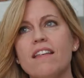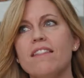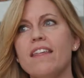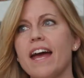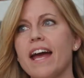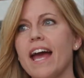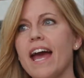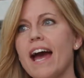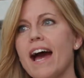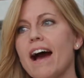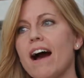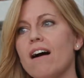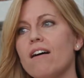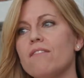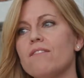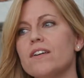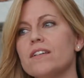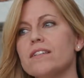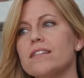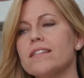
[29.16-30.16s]
they
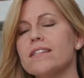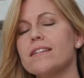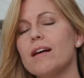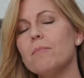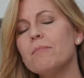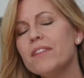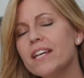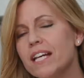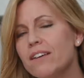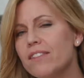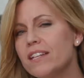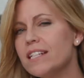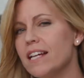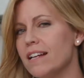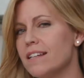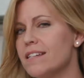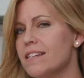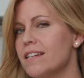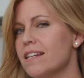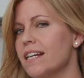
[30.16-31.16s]
have something at the
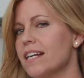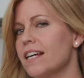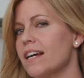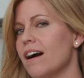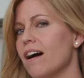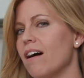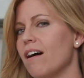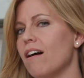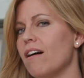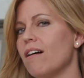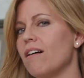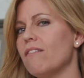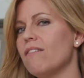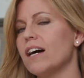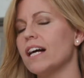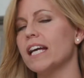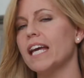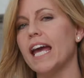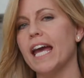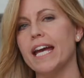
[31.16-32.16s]
density of
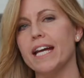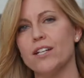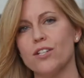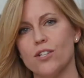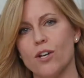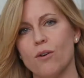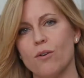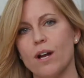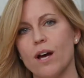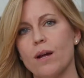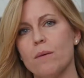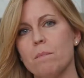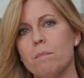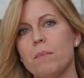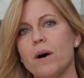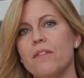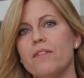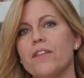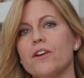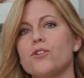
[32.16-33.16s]
a cake donut,
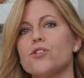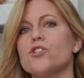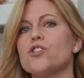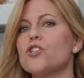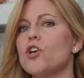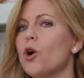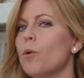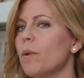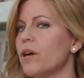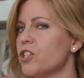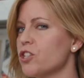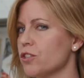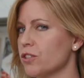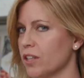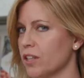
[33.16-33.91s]
but they're so much